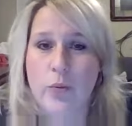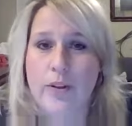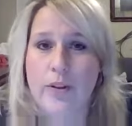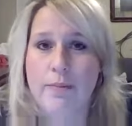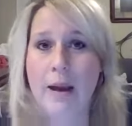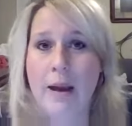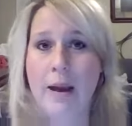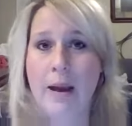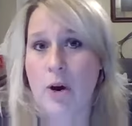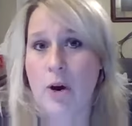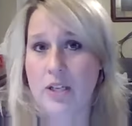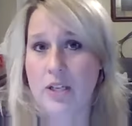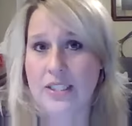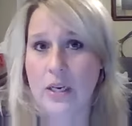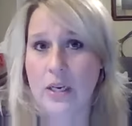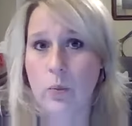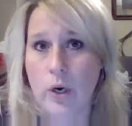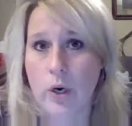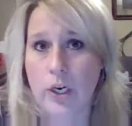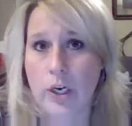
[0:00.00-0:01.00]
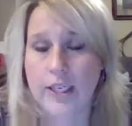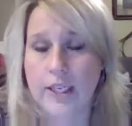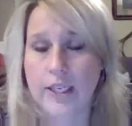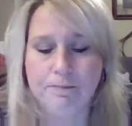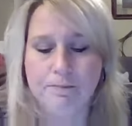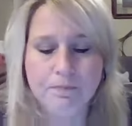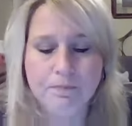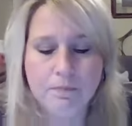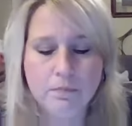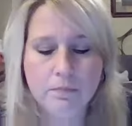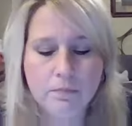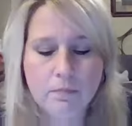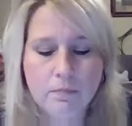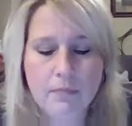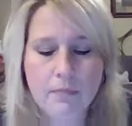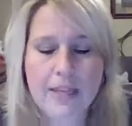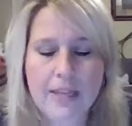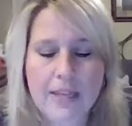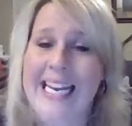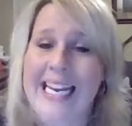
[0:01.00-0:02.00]
with my boss at work.
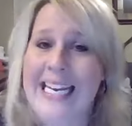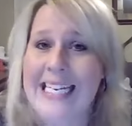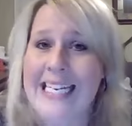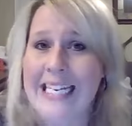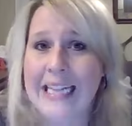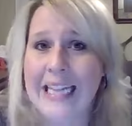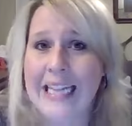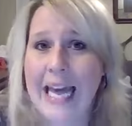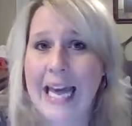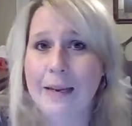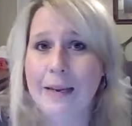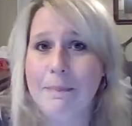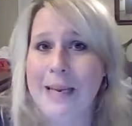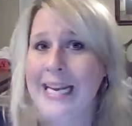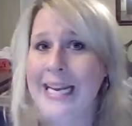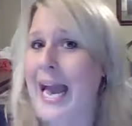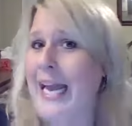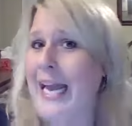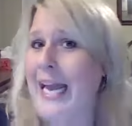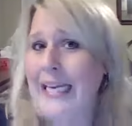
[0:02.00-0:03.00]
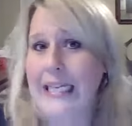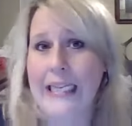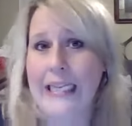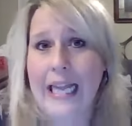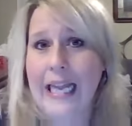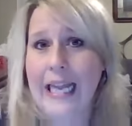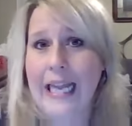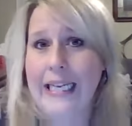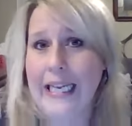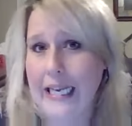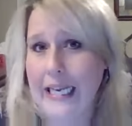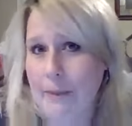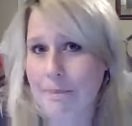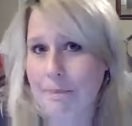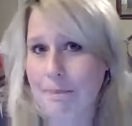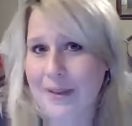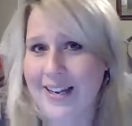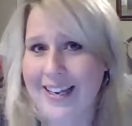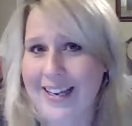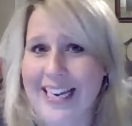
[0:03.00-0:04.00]
He didn't like me. I didn't like him.
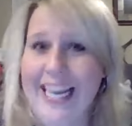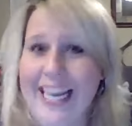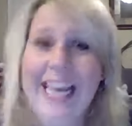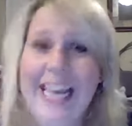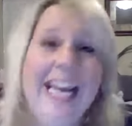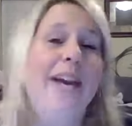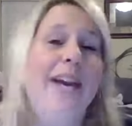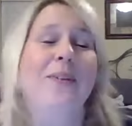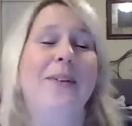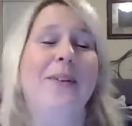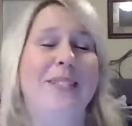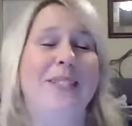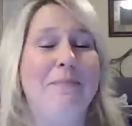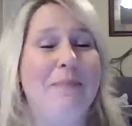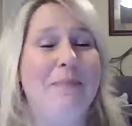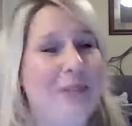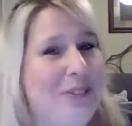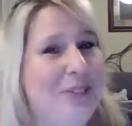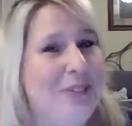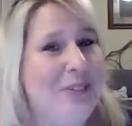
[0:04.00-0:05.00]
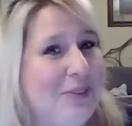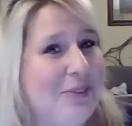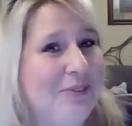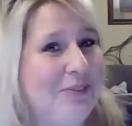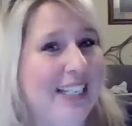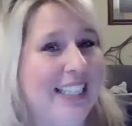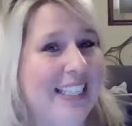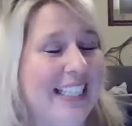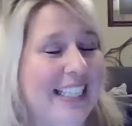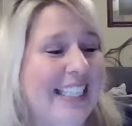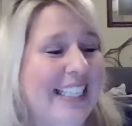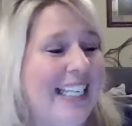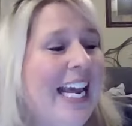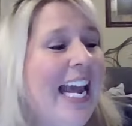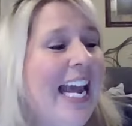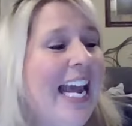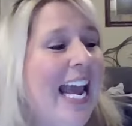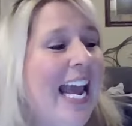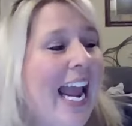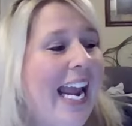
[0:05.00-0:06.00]
It was a mutual feeling.
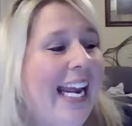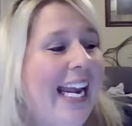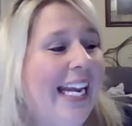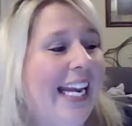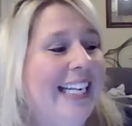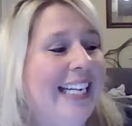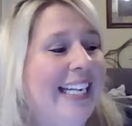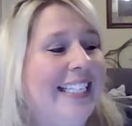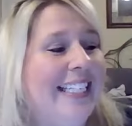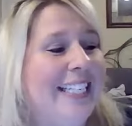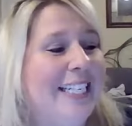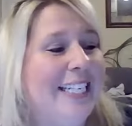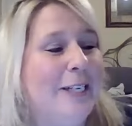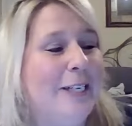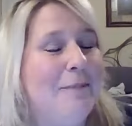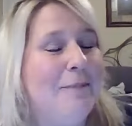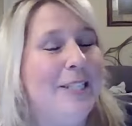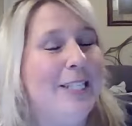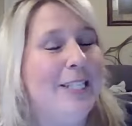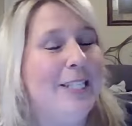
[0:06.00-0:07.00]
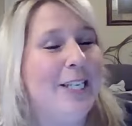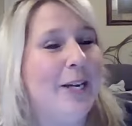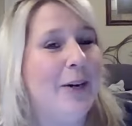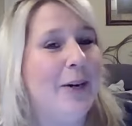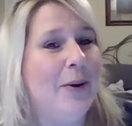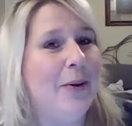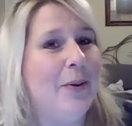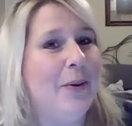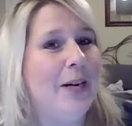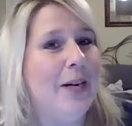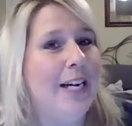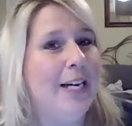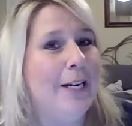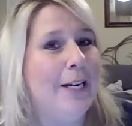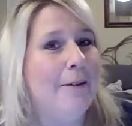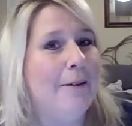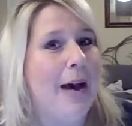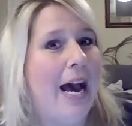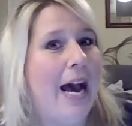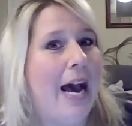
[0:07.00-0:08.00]
And
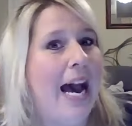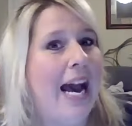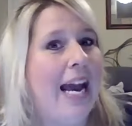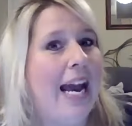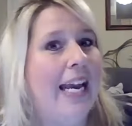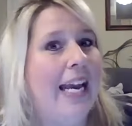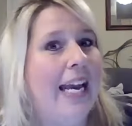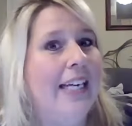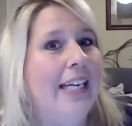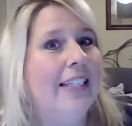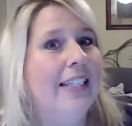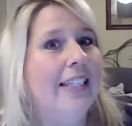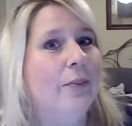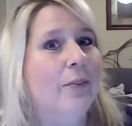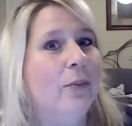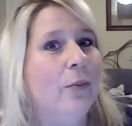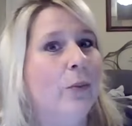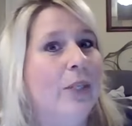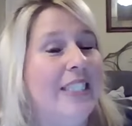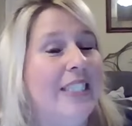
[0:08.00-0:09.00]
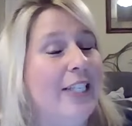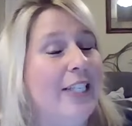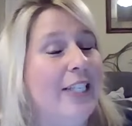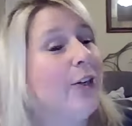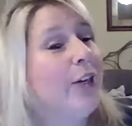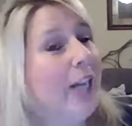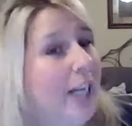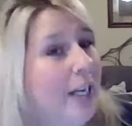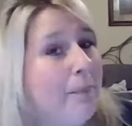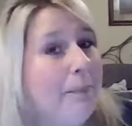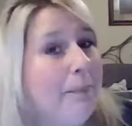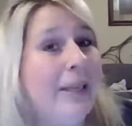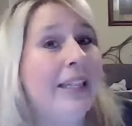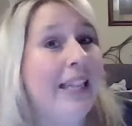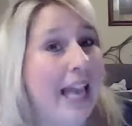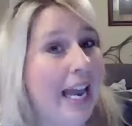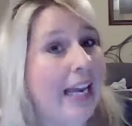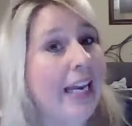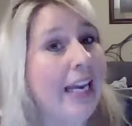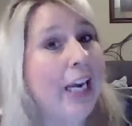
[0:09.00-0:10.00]
I was either going to be
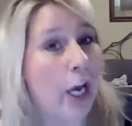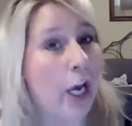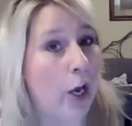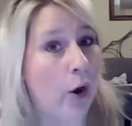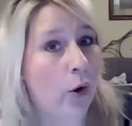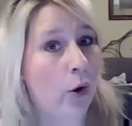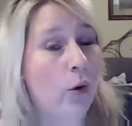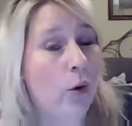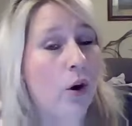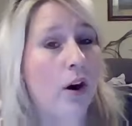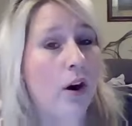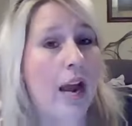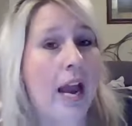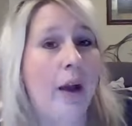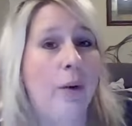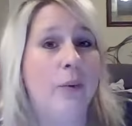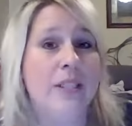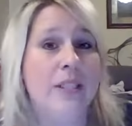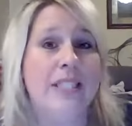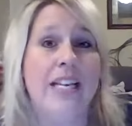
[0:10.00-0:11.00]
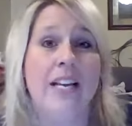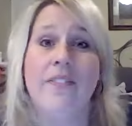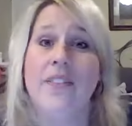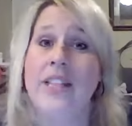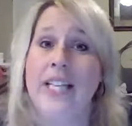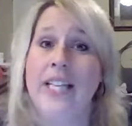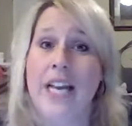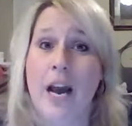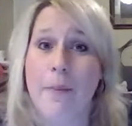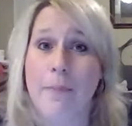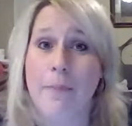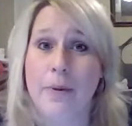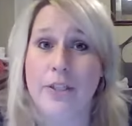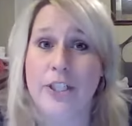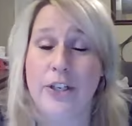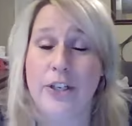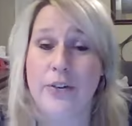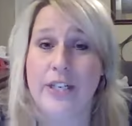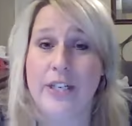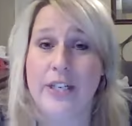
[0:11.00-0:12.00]
let go or I was given the
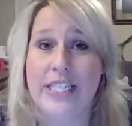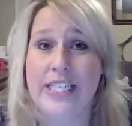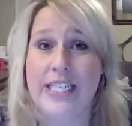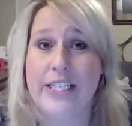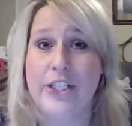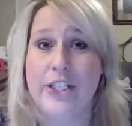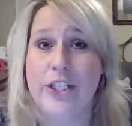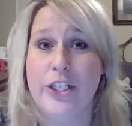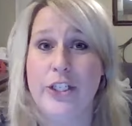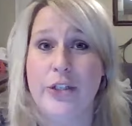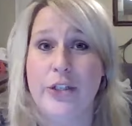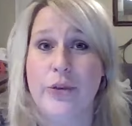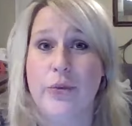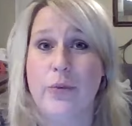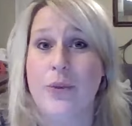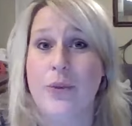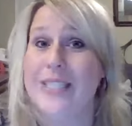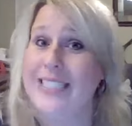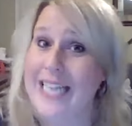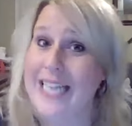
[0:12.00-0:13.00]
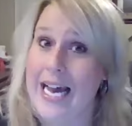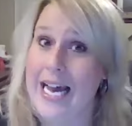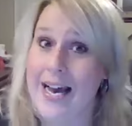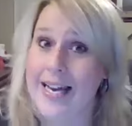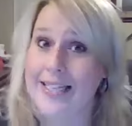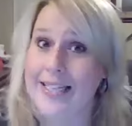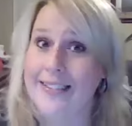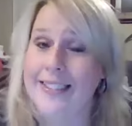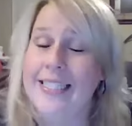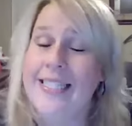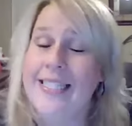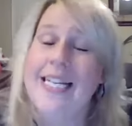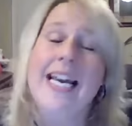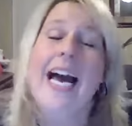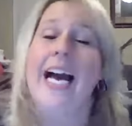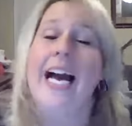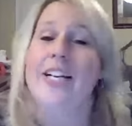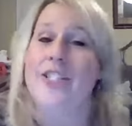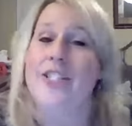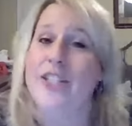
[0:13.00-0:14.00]
opportunity to resign.
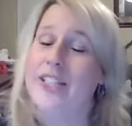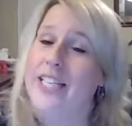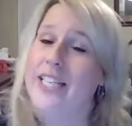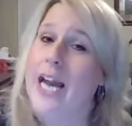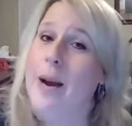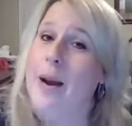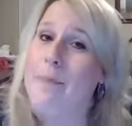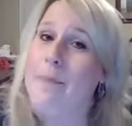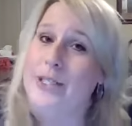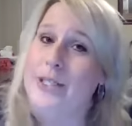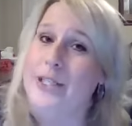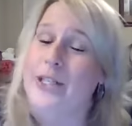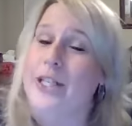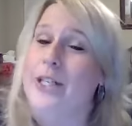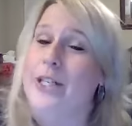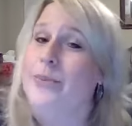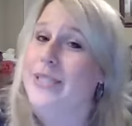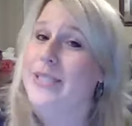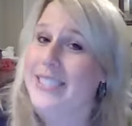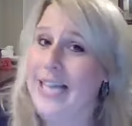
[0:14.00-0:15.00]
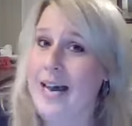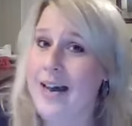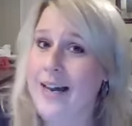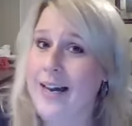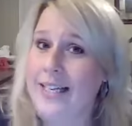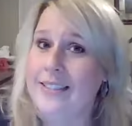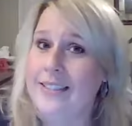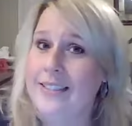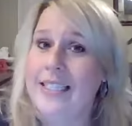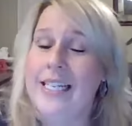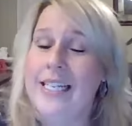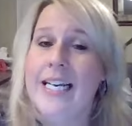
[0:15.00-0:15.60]
I took the opportunity to resign.